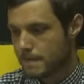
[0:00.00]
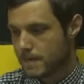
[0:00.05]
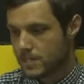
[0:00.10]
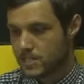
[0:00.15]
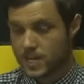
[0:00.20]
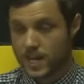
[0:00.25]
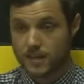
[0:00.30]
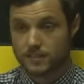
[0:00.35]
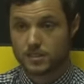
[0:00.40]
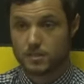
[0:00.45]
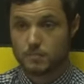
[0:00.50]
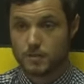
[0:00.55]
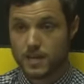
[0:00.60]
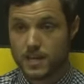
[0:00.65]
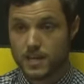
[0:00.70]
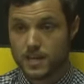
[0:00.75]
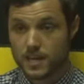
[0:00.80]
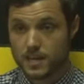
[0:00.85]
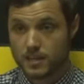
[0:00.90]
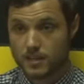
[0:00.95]
it's hard to
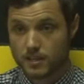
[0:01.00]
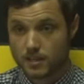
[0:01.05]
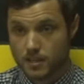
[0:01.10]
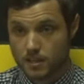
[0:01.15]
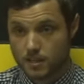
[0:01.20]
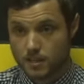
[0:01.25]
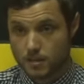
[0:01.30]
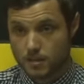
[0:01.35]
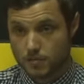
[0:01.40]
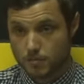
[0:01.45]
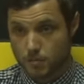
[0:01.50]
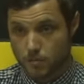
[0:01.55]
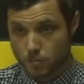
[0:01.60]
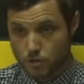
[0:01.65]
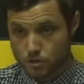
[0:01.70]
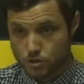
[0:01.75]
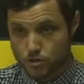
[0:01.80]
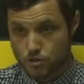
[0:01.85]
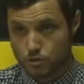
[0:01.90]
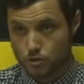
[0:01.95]
break it. But
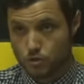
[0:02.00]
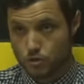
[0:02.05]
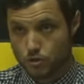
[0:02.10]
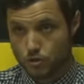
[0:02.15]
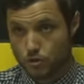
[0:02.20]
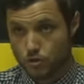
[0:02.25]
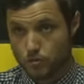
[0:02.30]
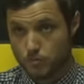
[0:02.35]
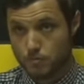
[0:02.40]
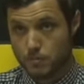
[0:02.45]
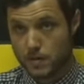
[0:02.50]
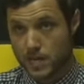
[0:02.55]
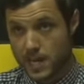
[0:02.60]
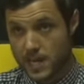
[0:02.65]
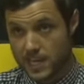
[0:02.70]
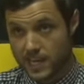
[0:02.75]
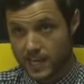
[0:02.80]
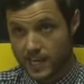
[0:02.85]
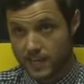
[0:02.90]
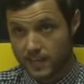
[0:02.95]
once you break